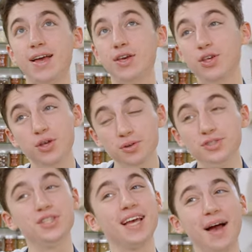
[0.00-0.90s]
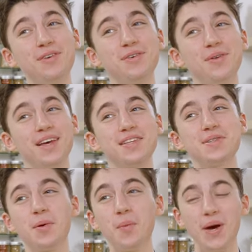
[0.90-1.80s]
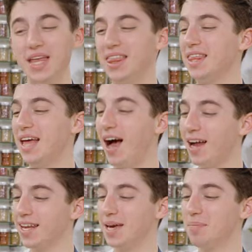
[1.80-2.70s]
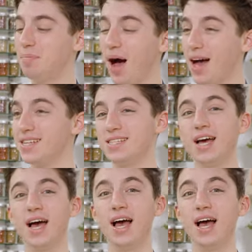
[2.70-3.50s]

Usually I would do this with honey, but